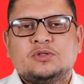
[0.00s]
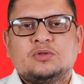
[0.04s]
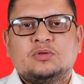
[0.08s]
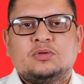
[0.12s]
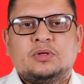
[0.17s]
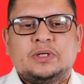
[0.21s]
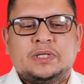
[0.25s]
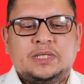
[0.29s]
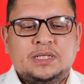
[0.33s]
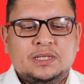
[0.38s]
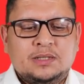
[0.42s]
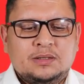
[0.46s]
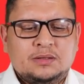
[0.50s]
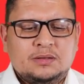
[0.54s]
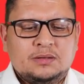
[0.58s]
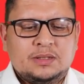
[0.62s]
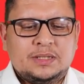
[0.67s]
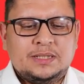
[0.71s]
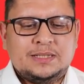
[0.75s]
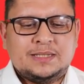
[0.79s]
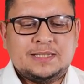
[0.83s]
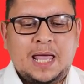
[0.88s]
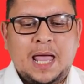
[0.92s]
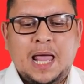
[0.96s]
So here
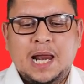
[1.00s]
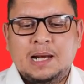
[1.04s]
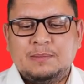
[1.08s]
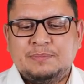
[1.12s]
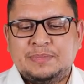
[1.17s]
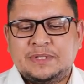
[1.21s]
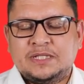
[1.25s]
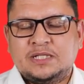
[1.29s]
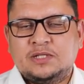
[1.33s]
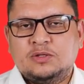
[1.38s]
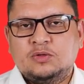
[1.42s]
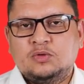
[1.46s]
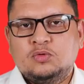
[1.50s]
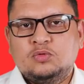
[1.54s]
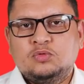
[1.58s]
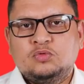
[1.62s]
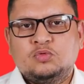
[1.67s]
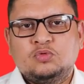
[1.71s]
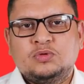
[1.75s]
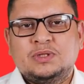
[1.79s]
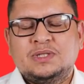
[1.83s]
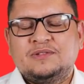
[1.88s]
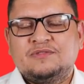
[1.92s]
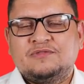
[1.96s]
it helps
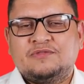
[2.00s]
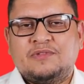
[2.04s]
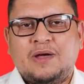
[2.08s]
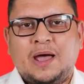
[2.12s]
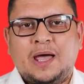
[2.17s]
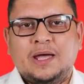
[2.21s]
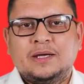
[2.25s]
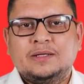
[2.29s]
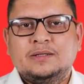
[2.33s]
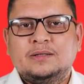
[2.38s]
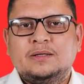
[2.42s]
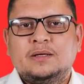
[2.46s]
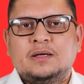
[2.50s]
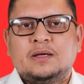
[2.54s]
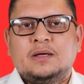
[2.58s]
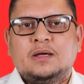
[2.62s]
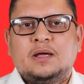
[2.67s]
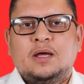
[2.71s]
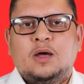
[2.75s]
you to define